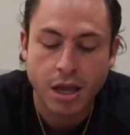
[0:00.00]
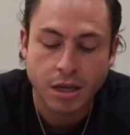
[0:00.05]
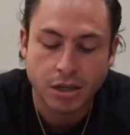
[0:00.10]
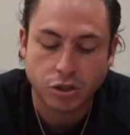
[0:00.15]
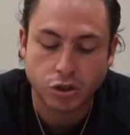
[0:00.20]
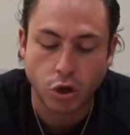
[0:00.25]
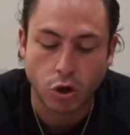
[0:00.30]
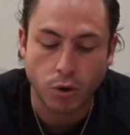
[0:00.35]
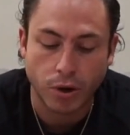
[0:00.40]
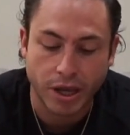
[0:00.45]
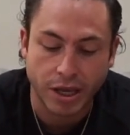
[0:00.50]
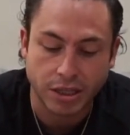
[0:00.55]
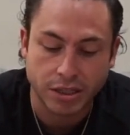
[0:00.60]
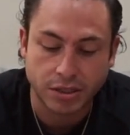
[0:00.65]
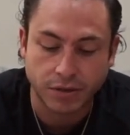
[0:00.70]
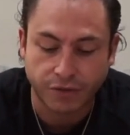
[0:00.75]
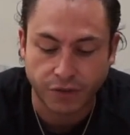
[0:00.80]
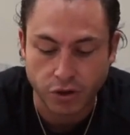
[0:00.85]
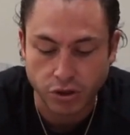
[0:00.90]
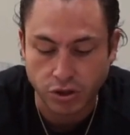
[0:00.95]
So
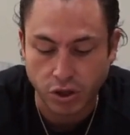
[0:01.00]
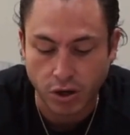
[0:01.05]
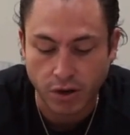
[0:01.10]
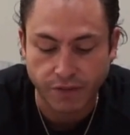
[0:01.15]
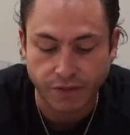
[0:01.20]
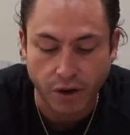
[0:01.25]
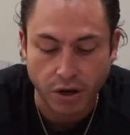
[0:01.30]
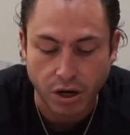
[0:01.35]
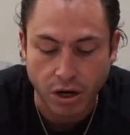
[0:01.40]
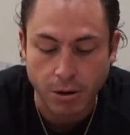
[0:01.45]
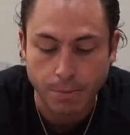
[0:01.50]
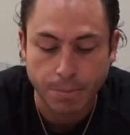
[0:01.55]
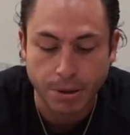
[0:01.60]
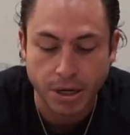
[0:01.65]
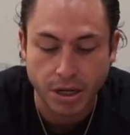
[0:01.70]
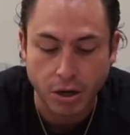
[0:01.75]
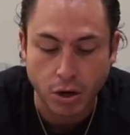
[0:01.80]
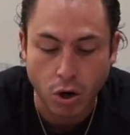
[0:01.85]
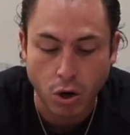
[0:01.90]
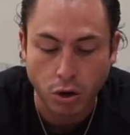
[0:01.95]
it's first off a
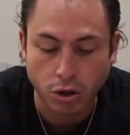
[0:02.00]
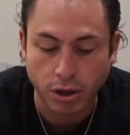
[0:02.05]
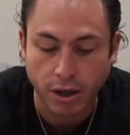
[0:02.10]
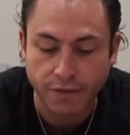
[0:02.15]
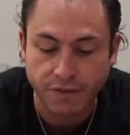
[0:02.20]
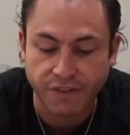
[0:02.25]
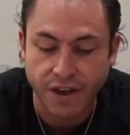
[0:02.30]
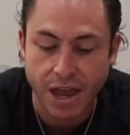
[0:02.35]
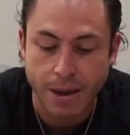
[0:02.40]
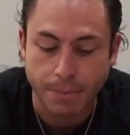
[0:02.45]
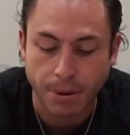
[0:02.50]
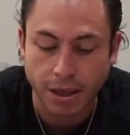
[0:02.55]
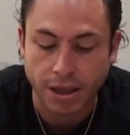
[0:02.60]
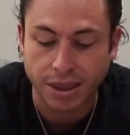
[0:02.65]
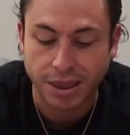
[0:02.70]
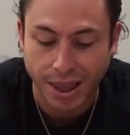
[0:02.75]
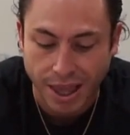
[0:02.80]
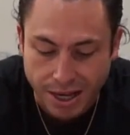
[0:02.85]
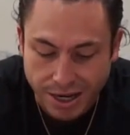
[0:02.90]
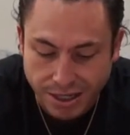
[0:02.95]
company called
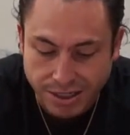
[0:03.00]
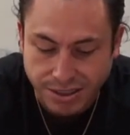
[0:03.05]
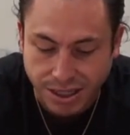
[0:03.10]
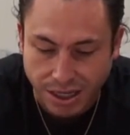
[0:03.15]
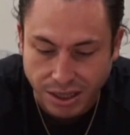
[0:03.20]
Fabletics.